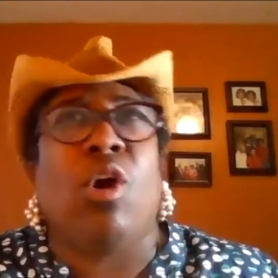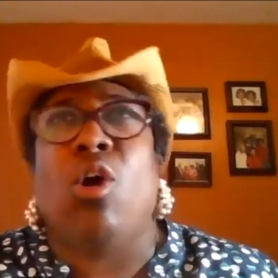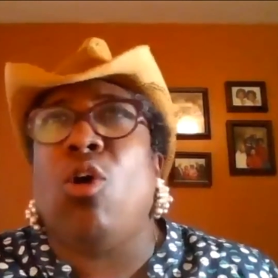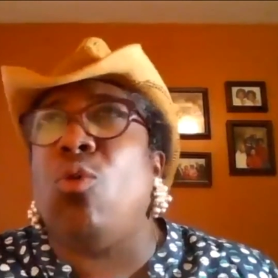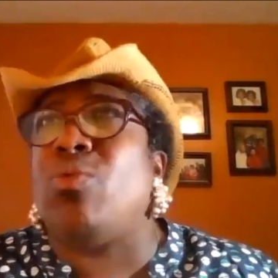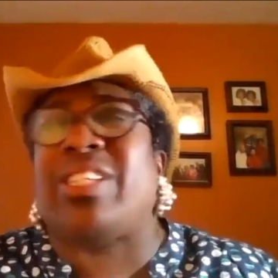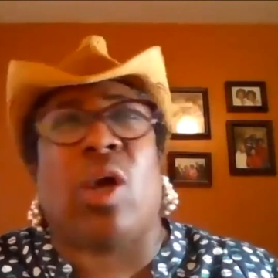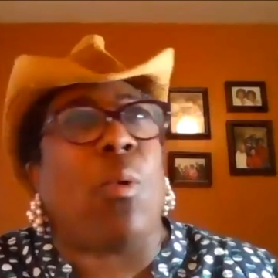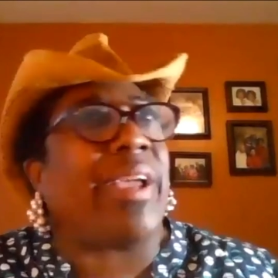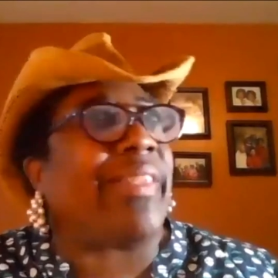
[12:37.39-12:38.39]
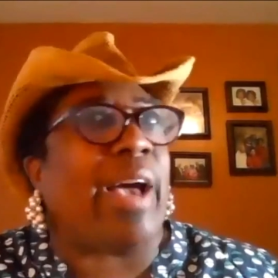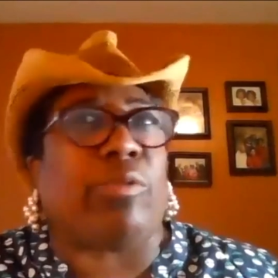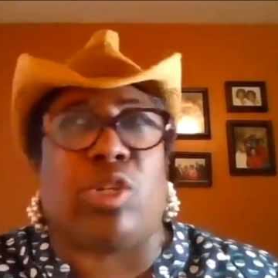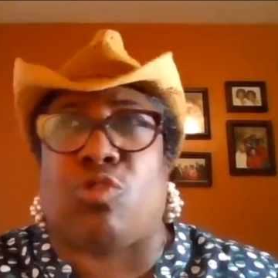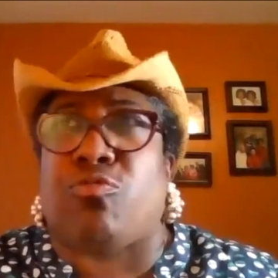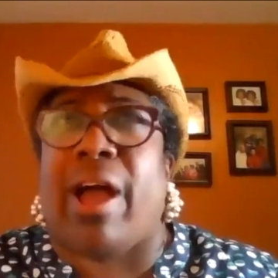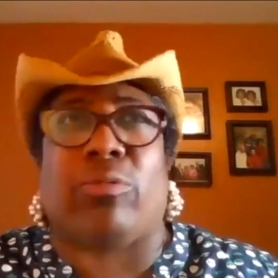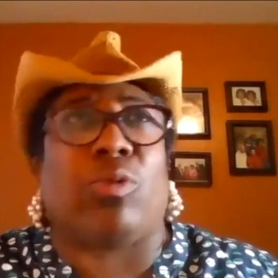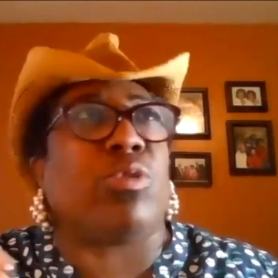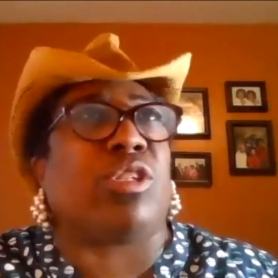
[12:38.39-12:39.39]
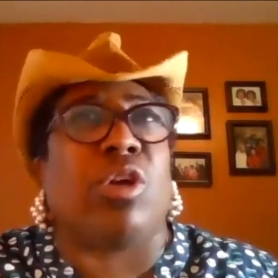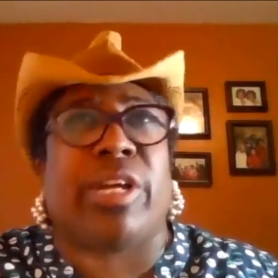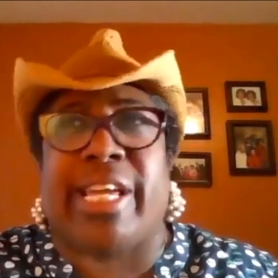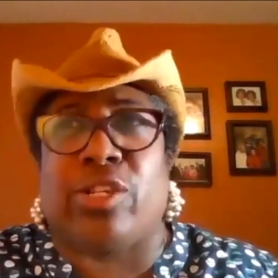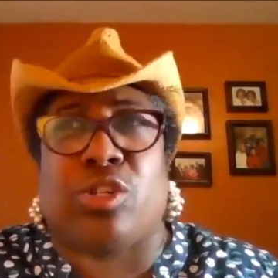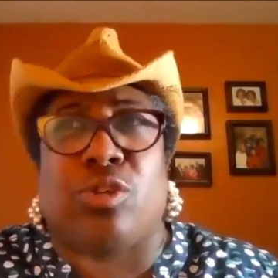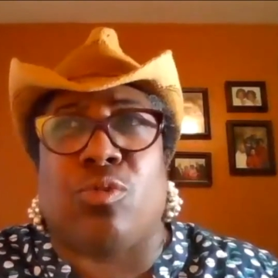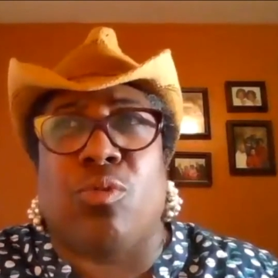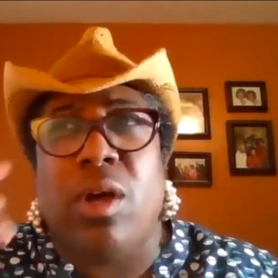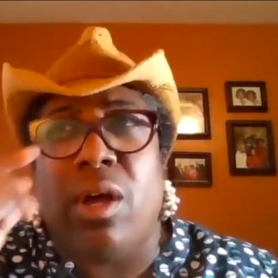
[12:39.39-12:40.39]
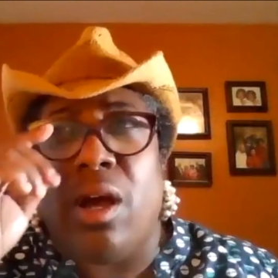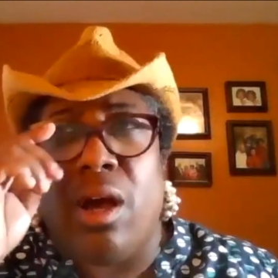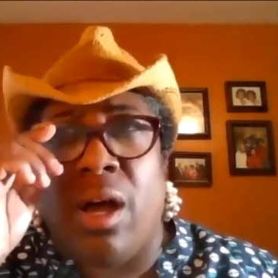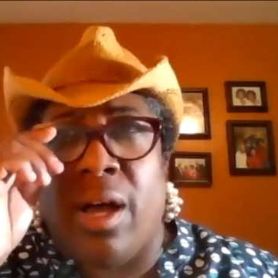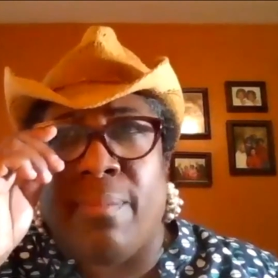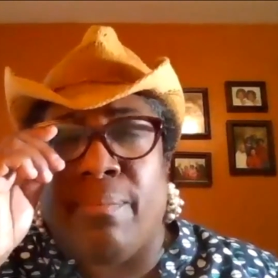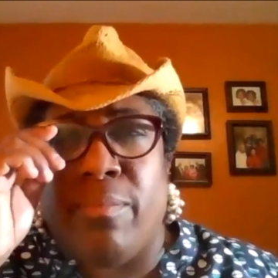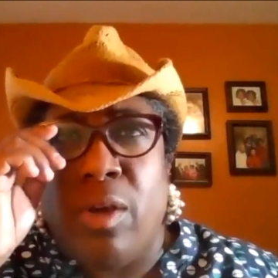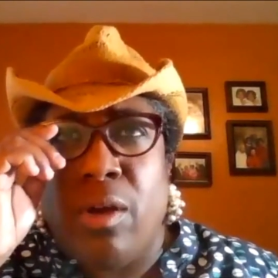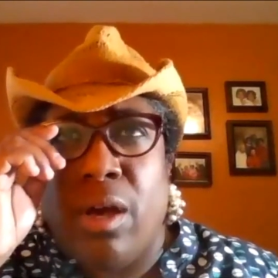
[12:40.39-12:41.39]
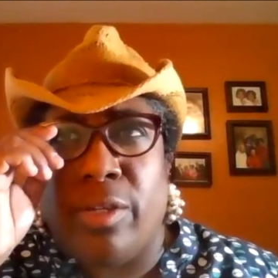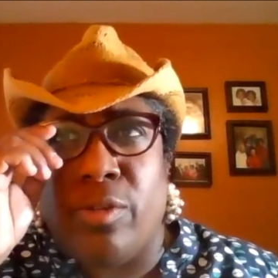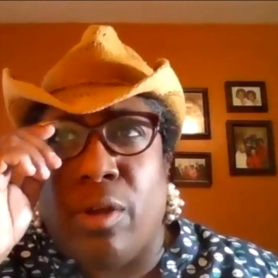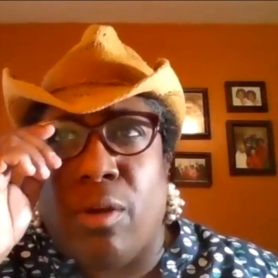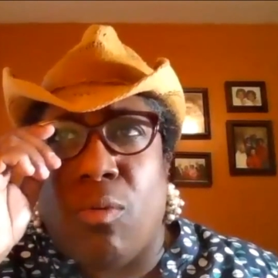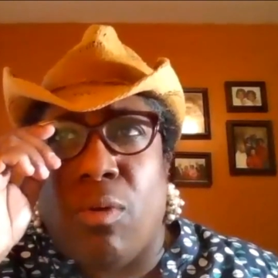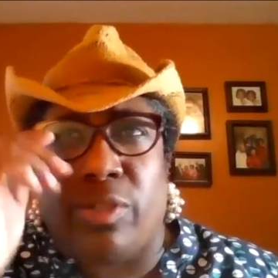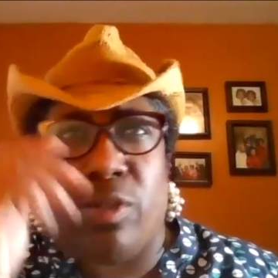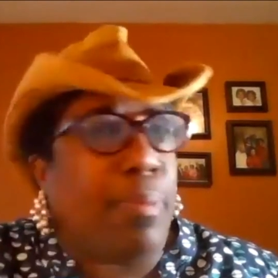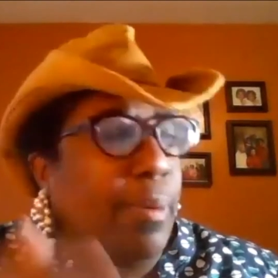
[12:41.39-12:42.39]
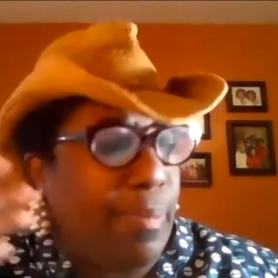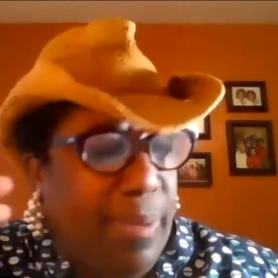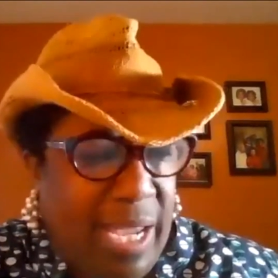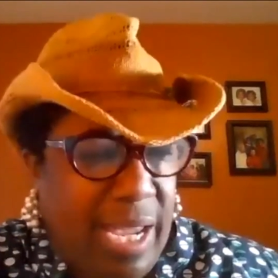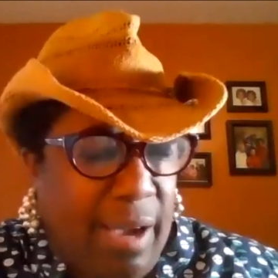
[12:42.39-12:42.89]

who was going down this route, who's looking to um, to be a